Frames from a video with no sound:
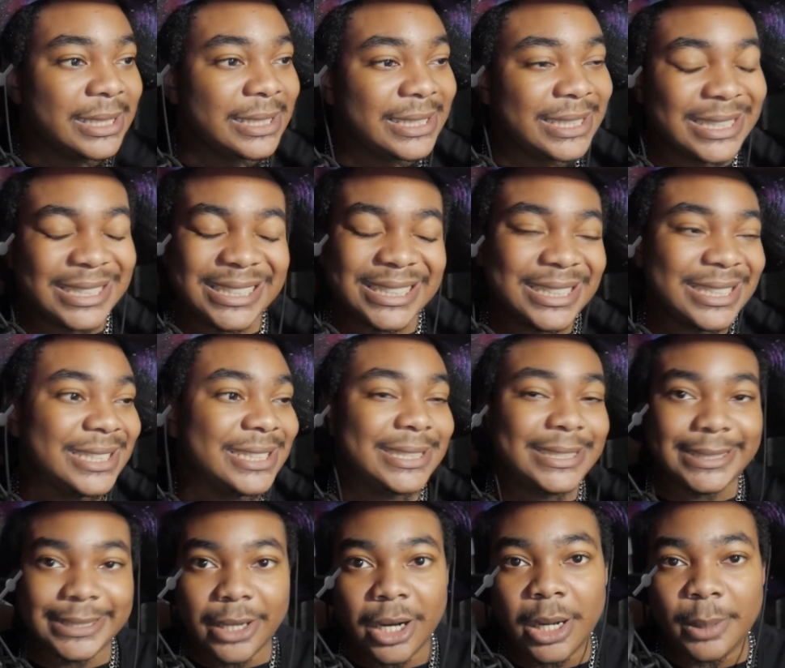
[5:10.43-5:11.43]
Just
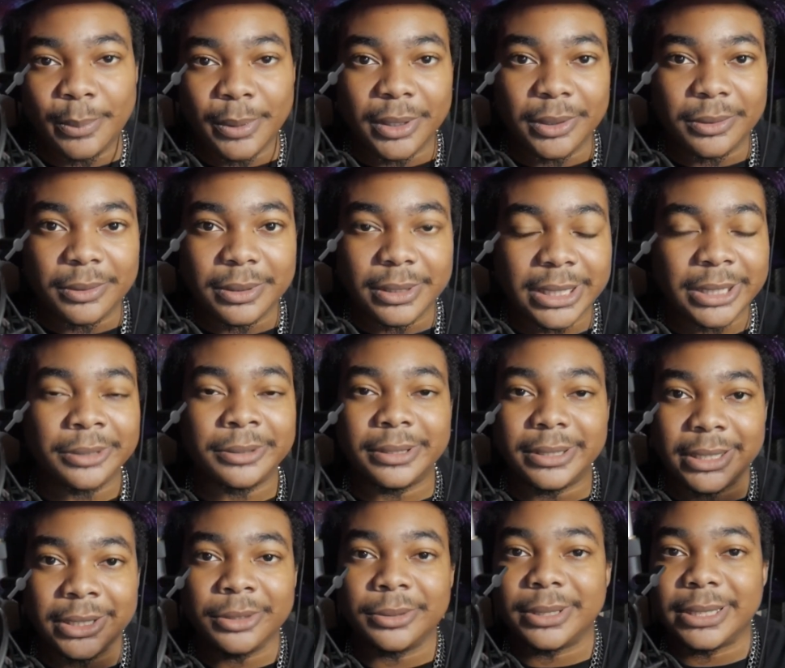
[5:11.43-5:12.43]
stop, bro.
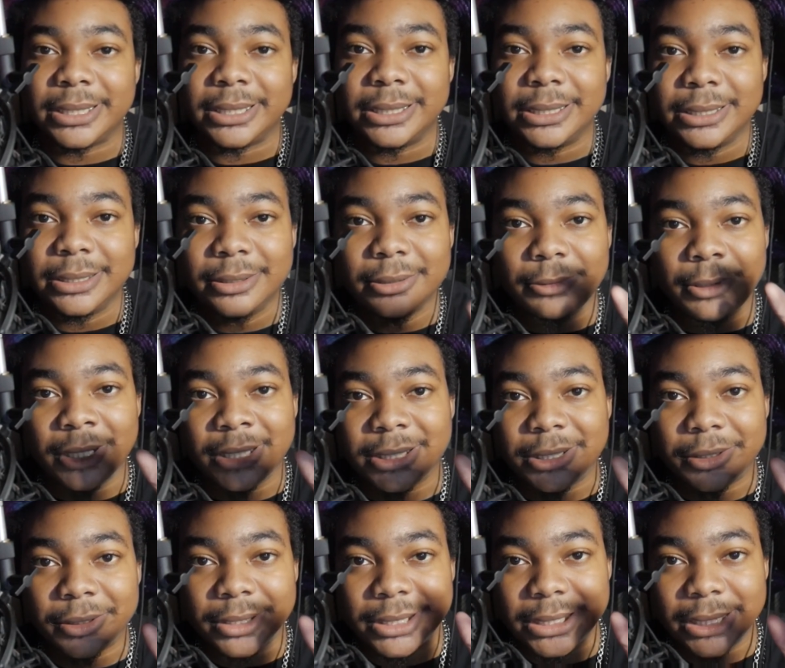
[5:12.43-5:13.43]
Literally,
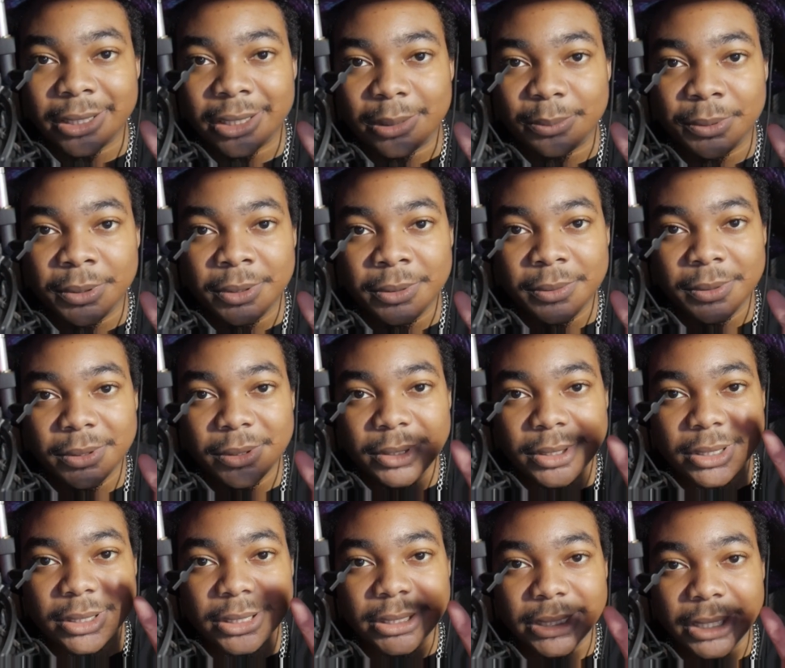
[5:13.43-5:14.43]
Rockstar, stop,
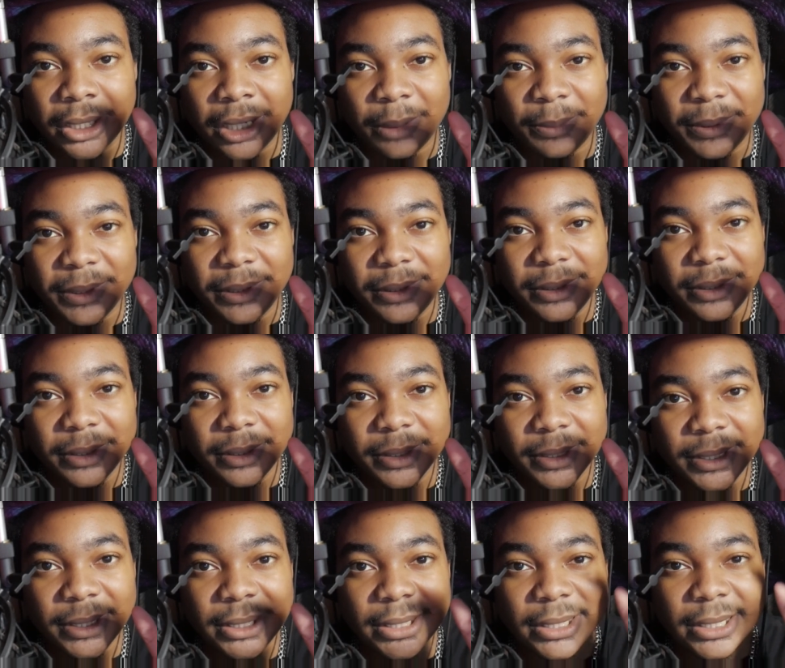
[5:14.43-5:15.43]
stop,
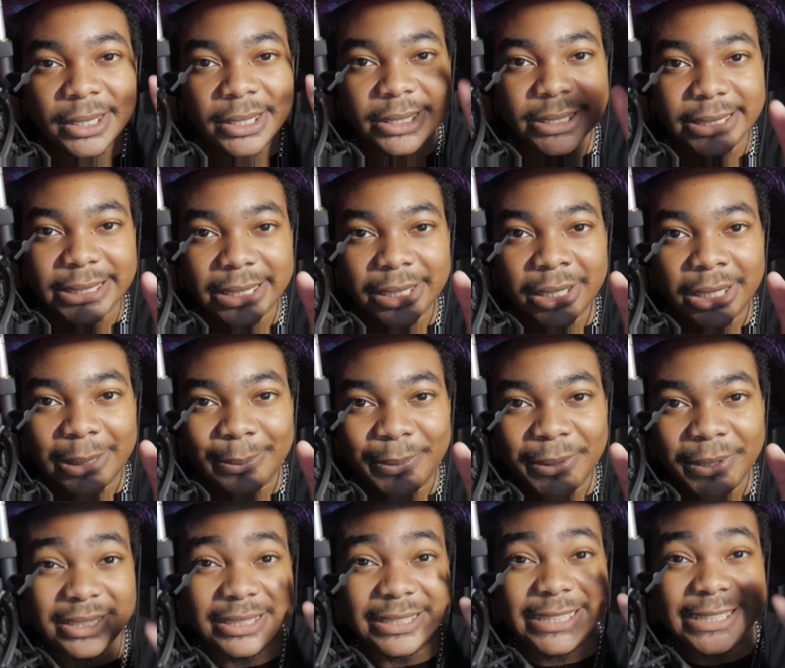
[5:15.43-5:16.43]
stop.
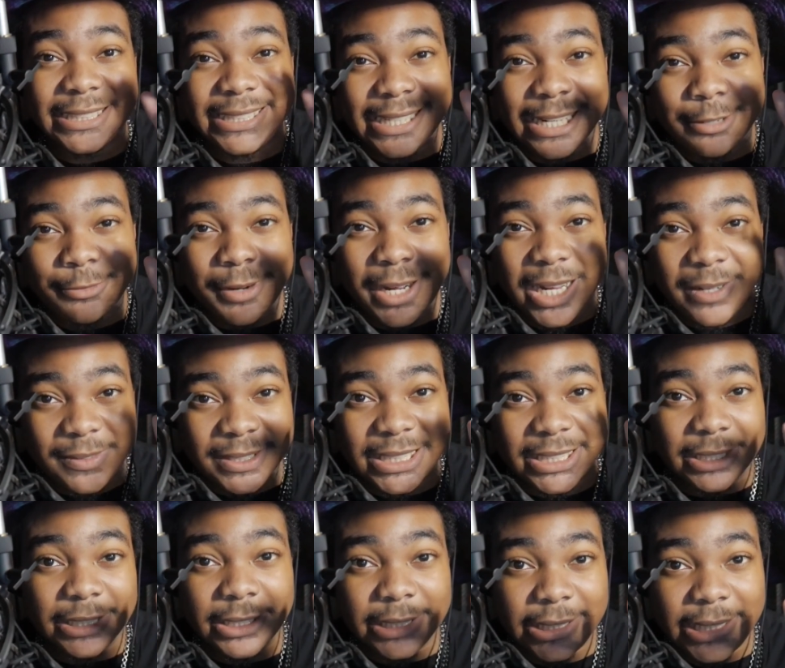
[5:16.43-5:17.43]
G T A five is a
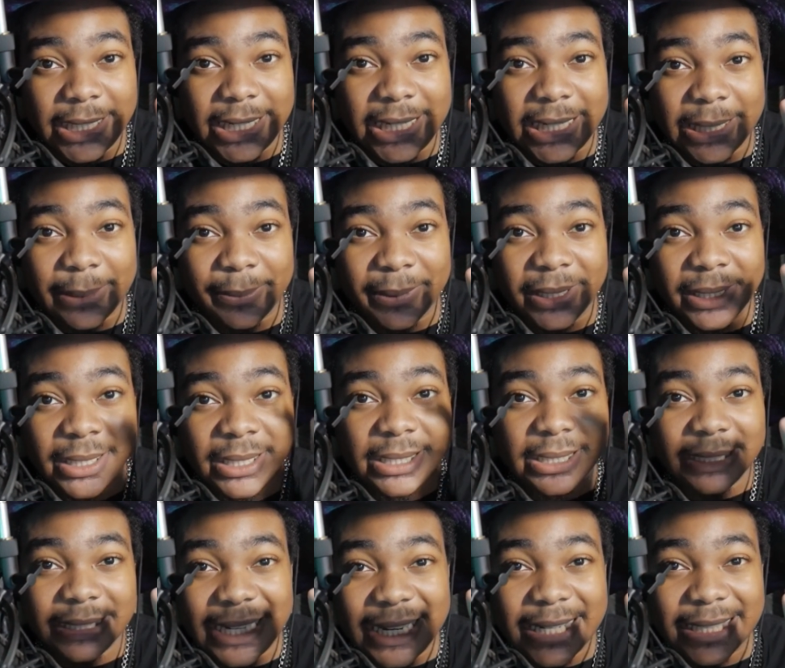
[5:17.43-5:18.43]
good game.
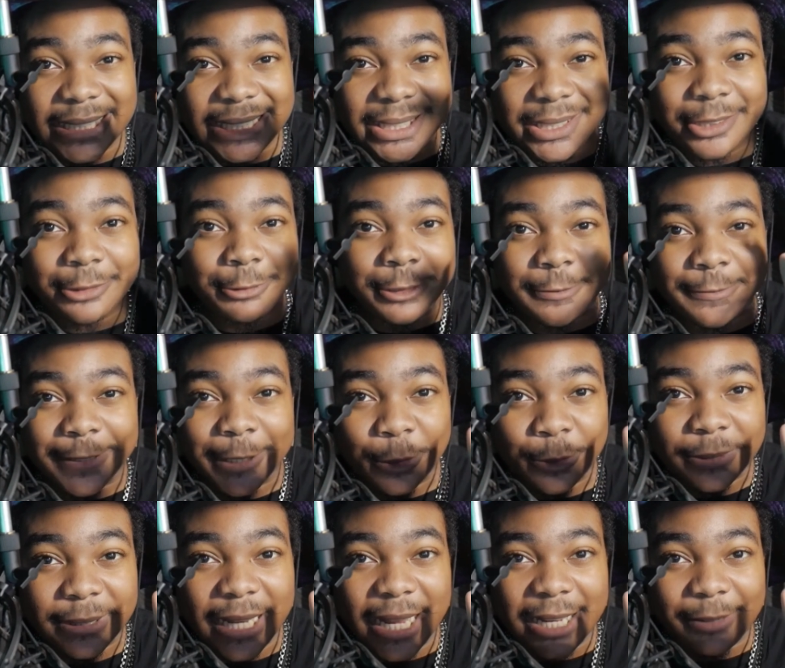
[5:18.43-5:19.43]
Yes, we've
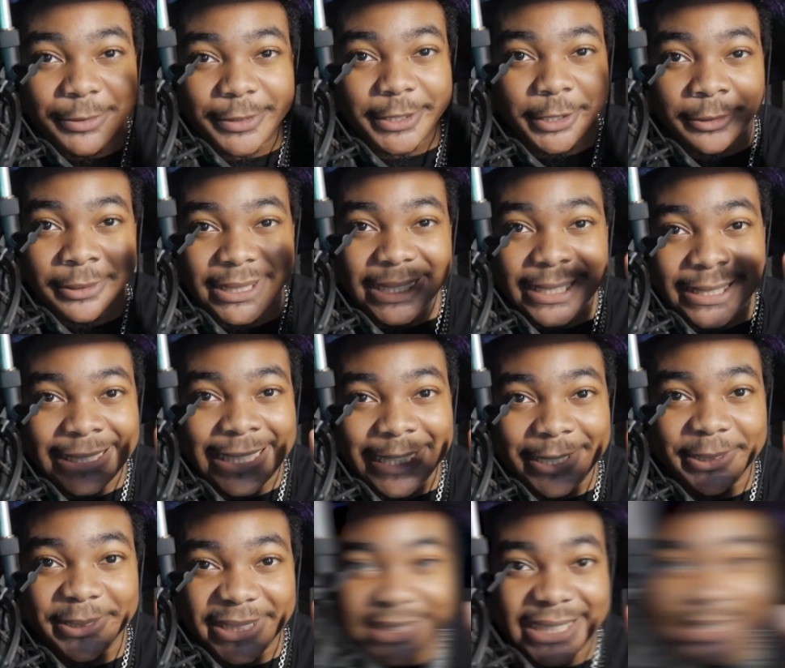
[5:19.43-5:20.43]
known that for thirteen years.